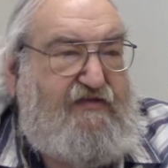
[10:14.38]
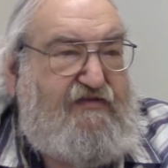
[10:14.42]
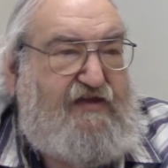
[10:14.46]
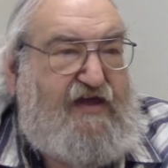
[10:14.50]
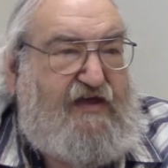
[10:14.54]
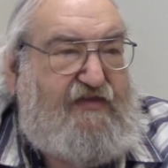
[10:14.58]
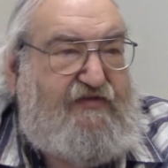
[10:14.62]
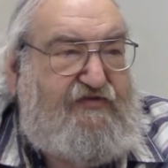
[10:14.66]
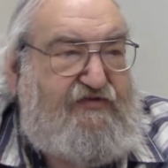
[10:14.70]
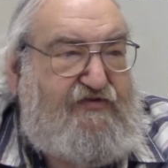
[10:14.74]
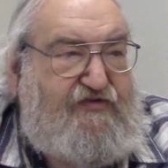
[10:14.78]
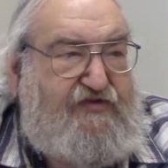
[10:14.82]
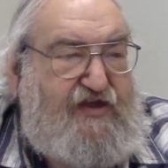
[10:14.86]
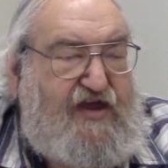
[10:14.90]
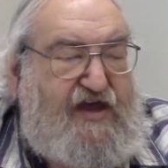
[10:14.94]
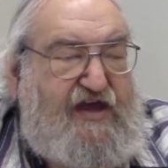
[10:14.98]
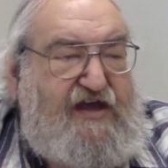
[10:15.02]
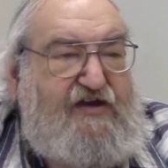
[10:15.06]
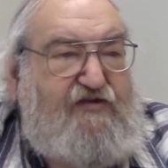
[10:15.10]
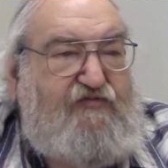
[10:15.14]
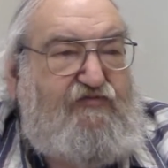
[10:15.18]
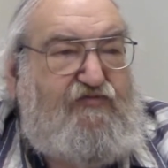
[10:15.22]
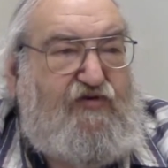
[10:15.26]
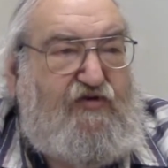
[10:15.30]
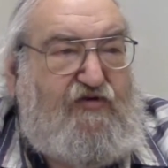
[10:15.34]
That
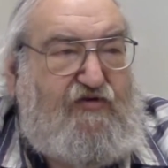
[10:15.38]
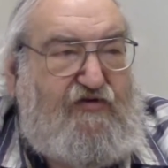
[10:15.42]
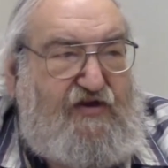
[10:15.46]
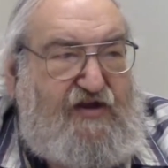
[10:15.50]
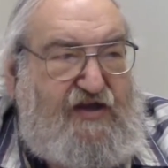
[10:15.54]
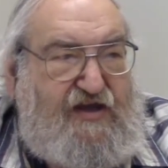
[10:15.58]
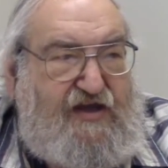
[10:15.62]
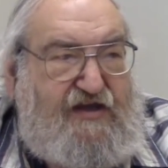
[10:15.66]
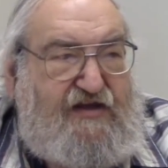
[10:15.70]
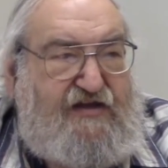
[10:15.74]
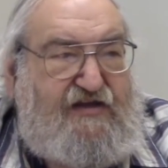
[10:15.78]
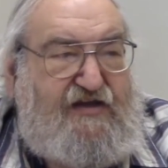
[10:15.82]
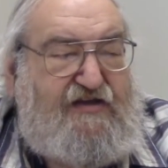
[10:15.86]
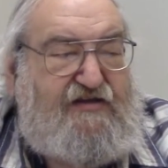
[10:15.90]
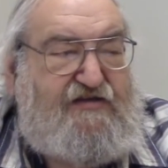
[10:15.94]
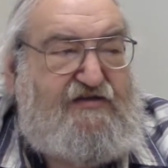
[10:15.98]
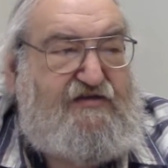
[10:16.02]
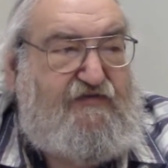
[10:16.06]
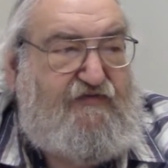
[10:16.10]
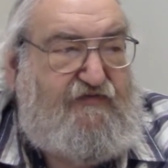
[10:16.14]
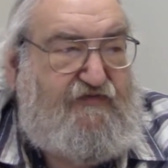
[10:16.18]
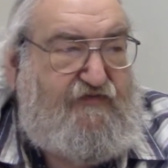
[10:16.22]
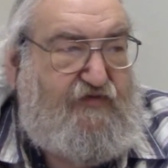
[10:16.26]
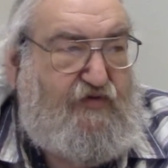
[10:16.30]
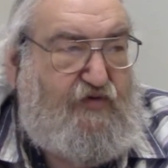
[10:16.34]
they were in it
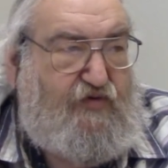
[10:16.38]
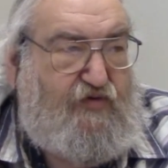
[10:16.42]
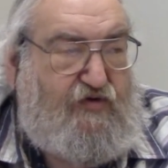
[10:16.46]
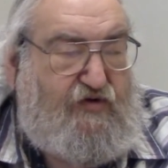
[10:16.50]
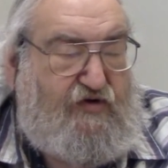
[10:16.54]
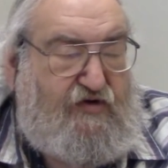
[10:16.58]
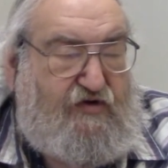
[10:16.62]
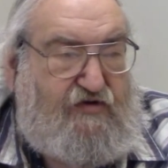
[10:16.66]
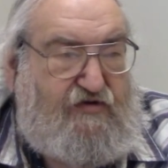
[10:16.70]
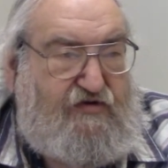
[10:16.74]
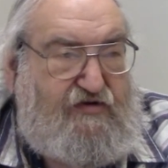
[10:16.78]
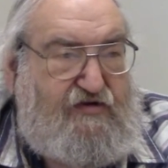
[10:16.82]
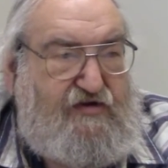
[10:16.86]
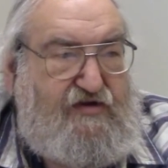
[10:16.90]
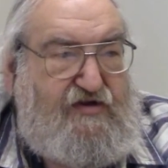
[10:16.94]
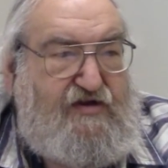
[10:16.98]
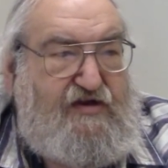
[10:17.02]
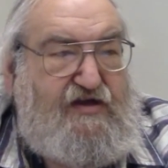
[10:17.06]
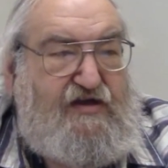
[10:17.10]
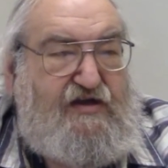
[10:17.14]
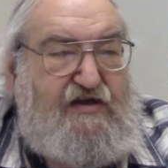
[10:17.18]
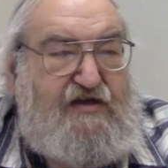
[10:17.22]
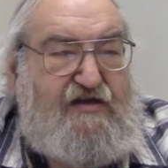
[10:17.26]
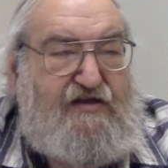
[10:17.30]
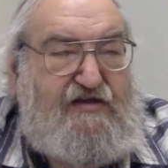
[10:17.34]
for
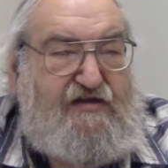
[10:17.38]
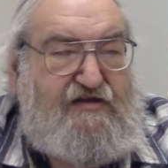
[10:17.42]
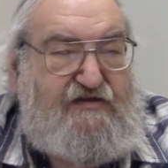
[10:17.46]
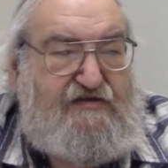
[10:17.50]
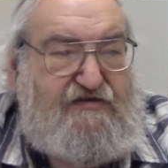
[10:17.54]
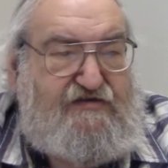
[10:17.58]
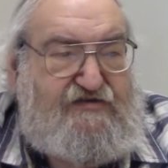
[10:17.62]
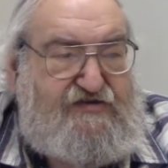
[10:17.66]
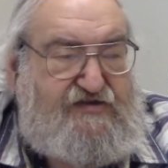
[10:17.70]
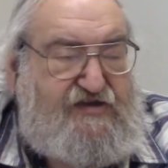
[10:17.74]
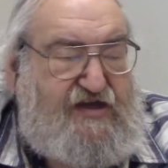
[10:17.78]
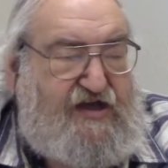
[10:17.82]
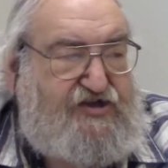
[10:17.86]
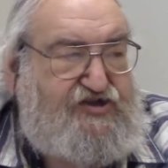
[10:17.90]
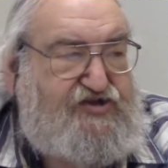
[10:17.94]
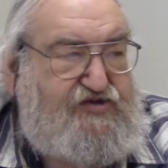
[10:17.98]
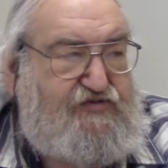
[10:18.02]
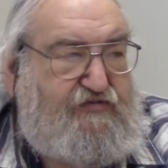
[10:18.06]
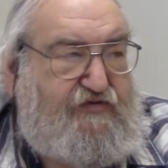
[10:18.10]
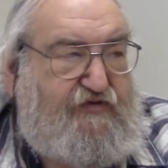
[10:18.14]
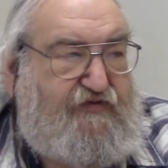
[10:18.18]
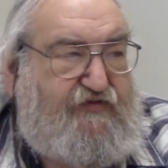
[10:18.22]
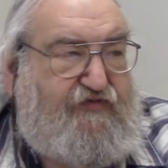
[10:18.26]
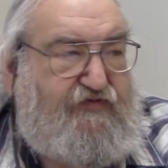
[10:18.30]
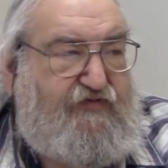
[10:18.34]

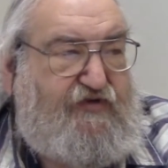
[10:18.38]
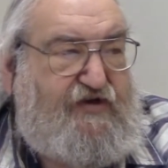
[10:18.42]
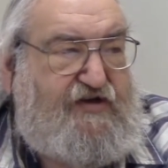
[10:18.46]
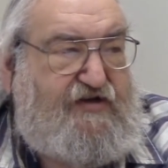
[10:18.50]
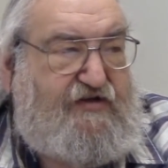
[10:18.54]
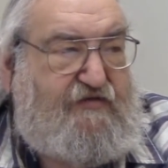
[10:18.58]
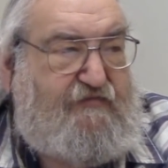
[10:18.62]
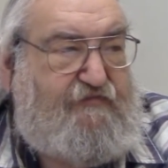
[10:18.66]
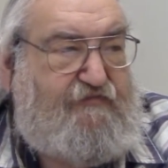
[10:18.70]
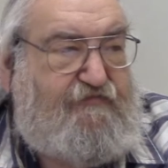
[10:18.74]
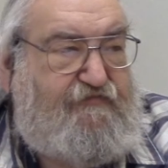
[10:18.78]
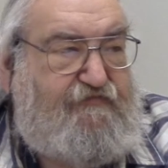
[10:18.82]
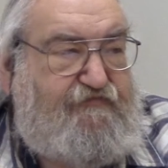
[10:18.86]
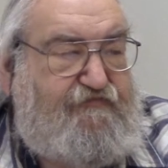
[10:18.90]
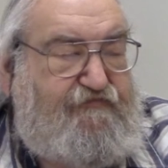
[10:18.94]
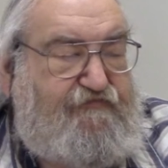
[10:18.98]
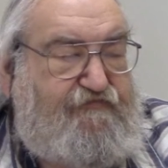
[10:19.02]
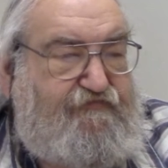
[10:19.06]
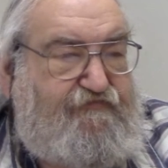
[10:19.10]
sexual freedom.